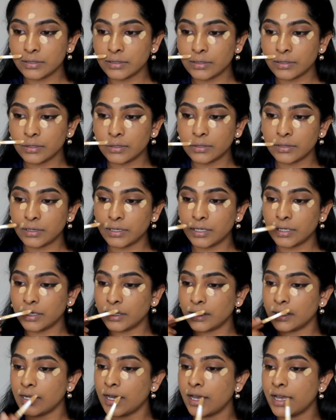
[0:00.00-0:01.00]
and
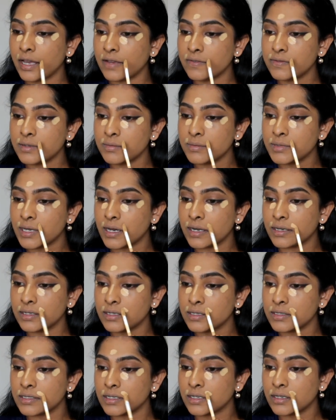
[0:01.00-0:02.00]
then I have some
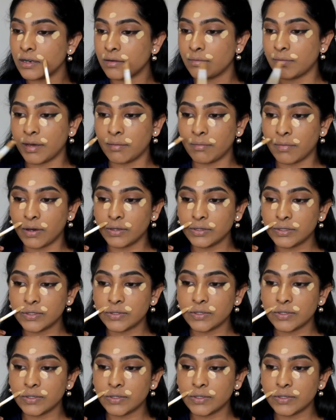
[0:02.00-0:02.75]
darkness around my mouth,